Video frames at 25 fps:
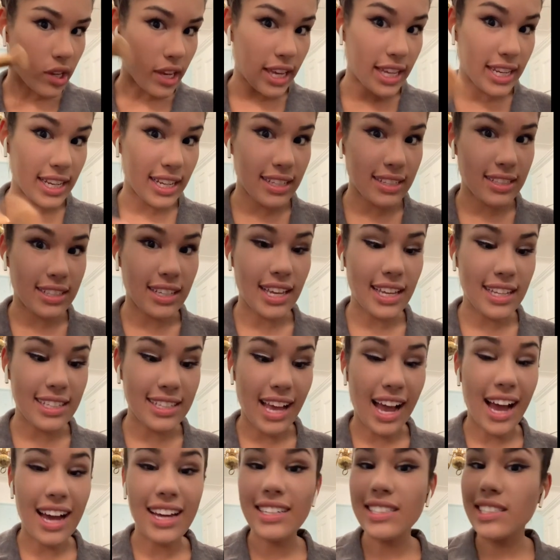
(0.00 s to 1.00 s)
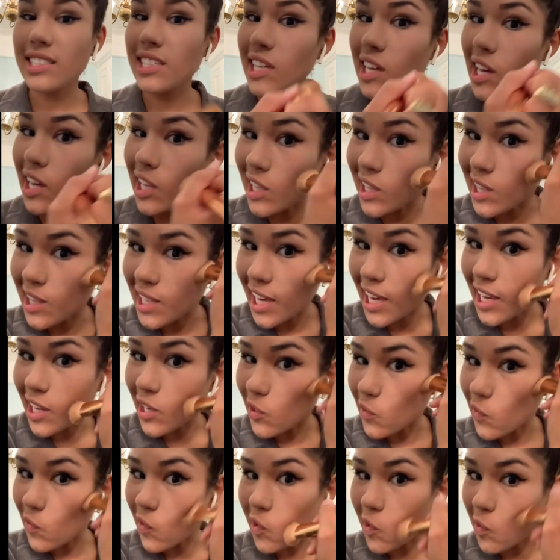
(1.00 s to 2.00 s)
and it's it's honestly a
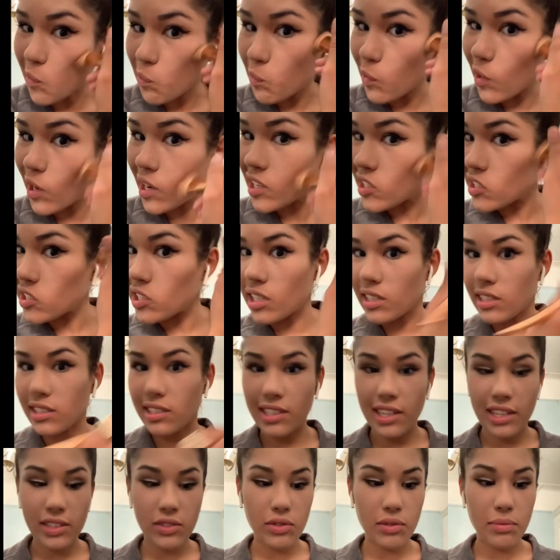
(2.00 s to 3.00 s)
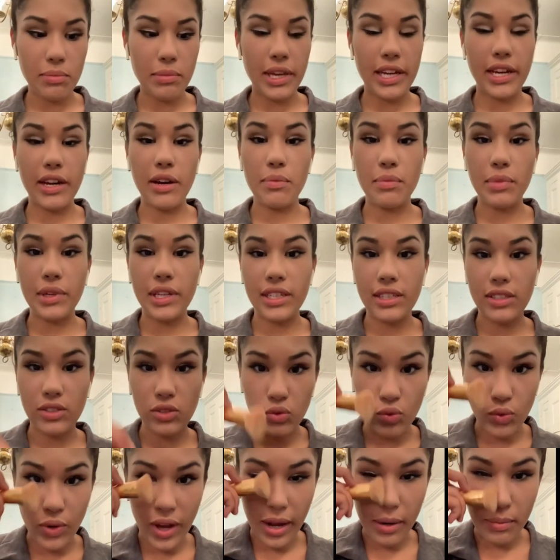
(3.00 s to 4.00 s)
layering process that's what makeup is
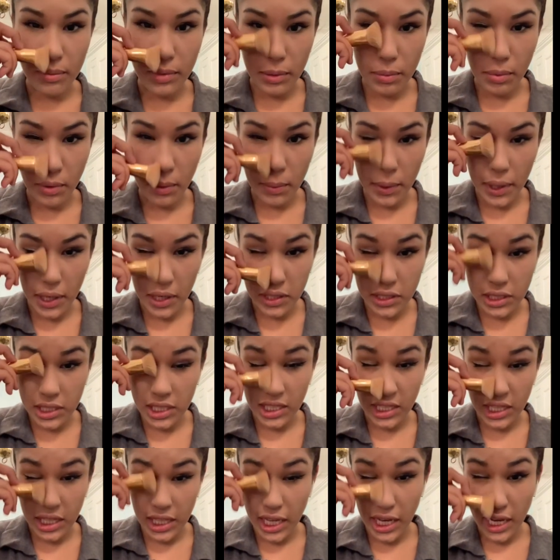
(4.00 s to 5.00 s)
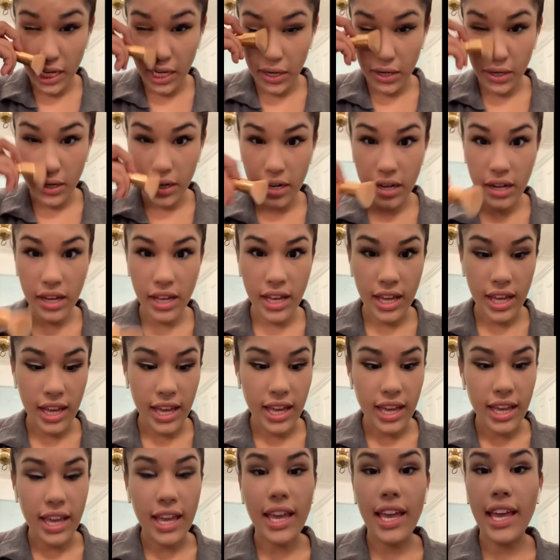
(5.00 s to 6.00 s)
you got to be prepared to layer
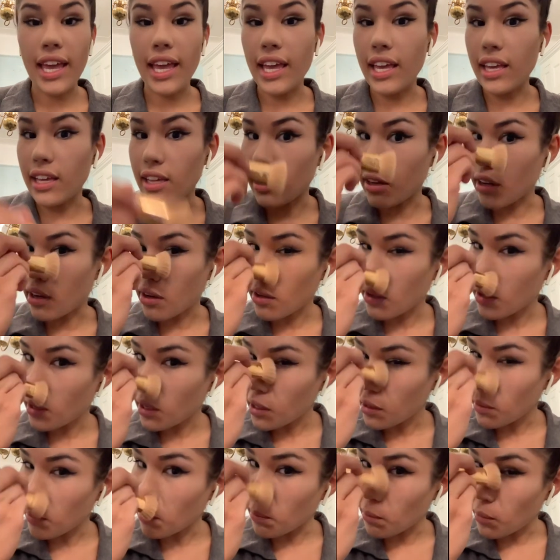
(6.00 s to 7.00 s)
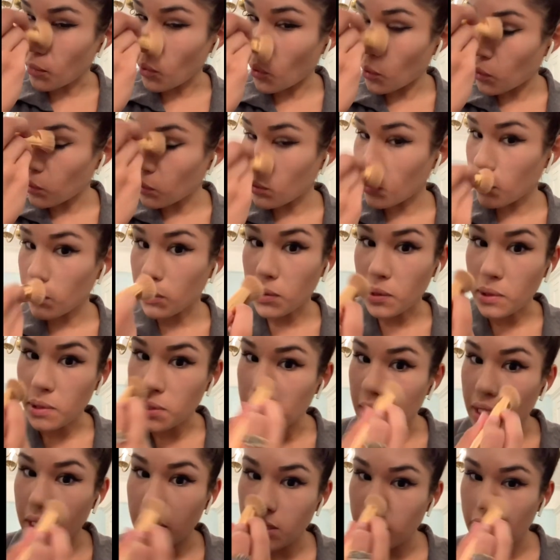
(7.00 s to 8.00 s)
and
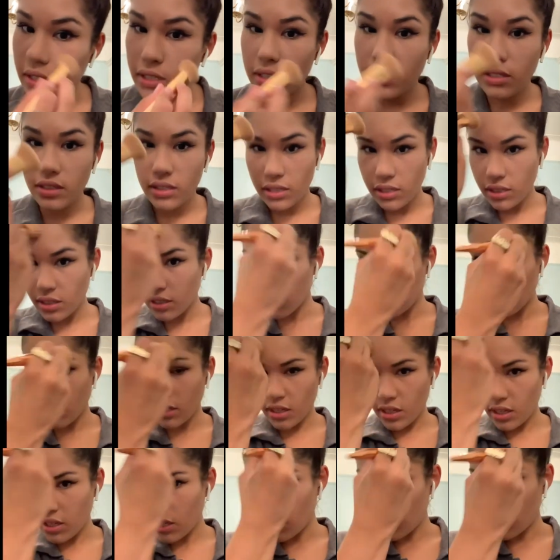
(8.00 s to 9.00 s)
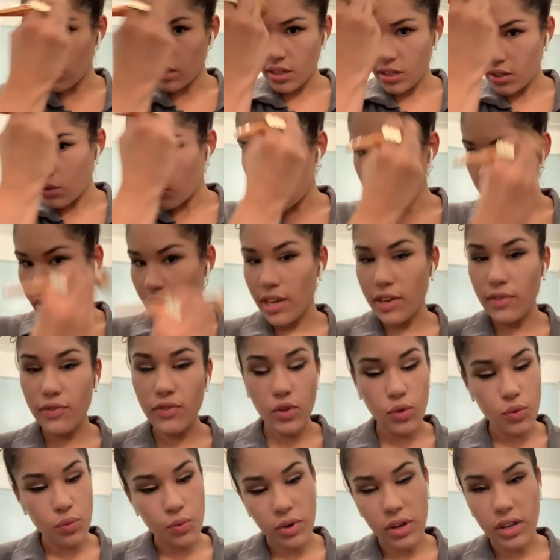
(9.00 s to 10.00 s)
mold well, if
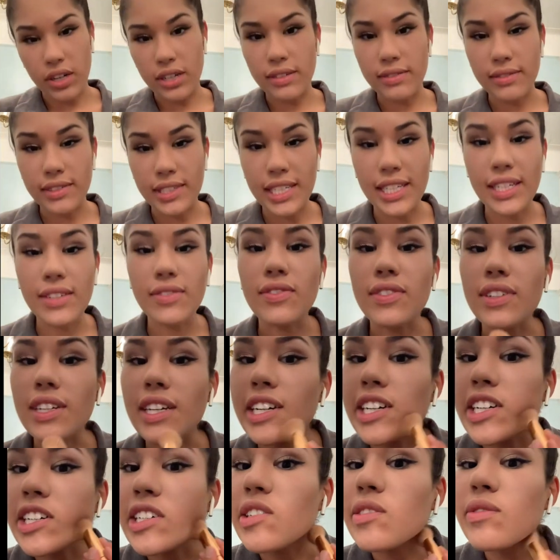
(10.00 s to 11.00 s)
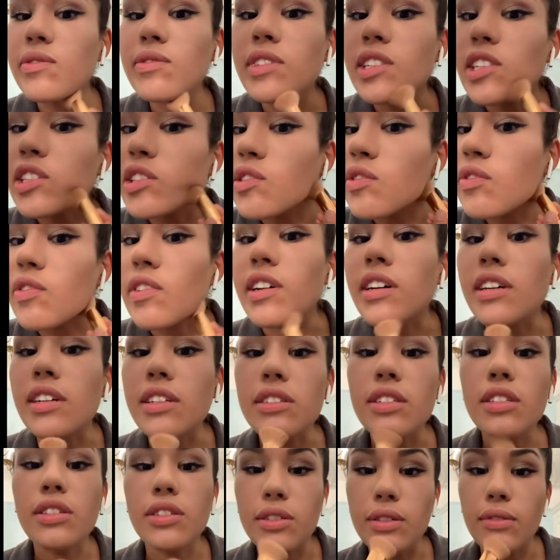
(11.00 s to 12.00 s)
you want. If not, that's
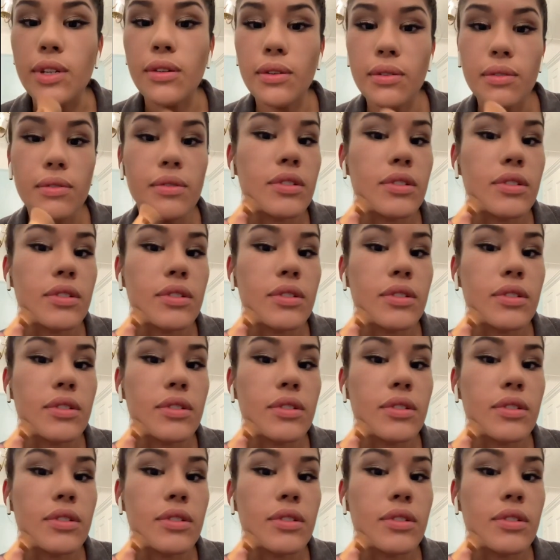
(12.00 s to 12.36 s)
fine too.